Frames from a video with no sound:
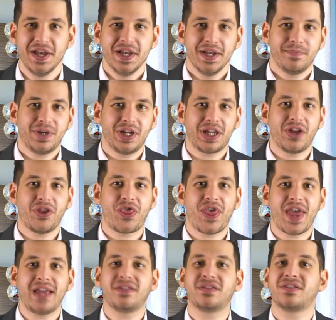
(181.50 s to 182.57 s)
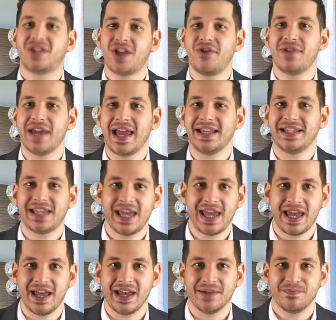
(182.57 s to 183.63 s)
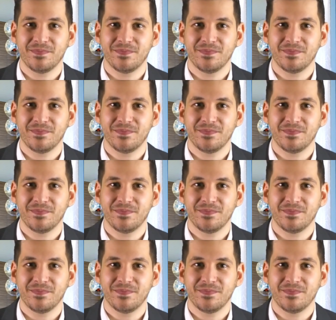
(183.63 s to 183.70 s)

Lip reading: But the good things don't end here.